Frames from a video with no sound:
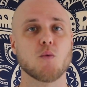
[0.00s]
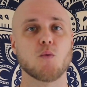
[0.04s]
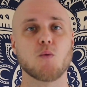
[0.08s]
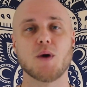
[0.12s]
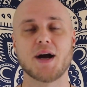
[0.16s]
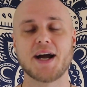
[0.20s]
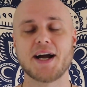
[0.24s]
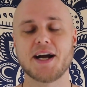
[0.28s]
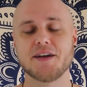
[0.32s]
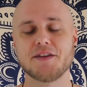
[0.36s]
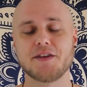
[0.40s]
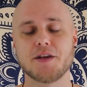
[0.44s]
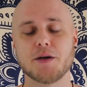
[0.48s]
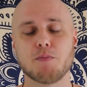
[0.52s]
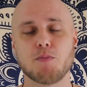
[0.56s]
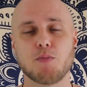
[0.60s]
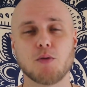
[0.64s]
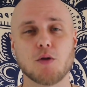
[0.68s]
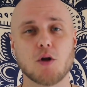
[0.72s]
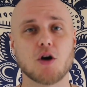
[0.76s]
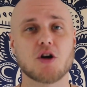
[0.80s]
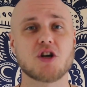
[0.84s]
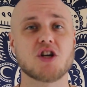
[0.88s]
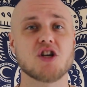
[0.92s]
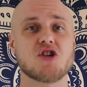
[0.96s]
where the
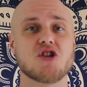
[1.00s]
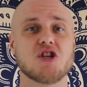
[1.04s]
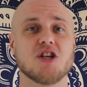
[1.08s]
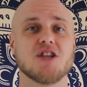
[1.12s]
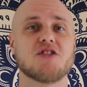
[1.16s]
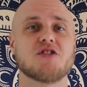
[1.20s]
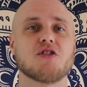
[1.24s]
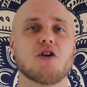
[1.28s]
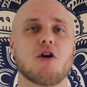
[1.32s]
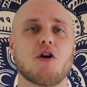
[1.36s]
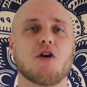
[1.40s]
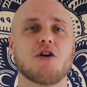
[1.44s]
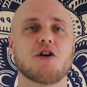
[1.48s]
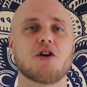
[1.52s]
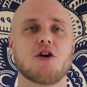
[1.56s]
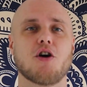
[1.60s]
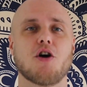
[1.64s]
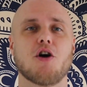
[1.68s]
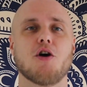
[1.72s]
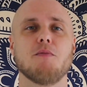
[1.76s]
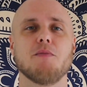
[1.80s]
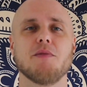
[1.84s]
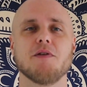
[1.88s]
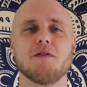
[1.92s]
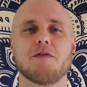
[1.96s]
blockages are
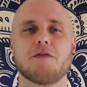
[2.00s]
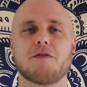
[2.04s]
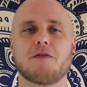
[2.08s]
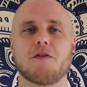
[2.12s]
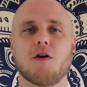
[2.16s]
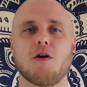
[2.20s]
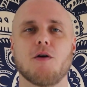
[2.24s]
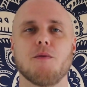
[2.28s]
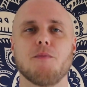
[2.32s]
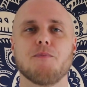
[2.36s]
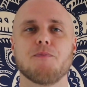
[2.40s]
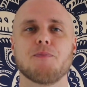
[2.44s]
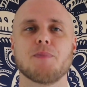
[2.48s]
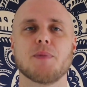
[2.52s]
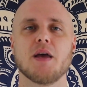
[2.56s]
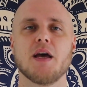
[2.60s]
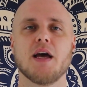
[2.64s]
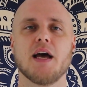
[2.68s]
coming from,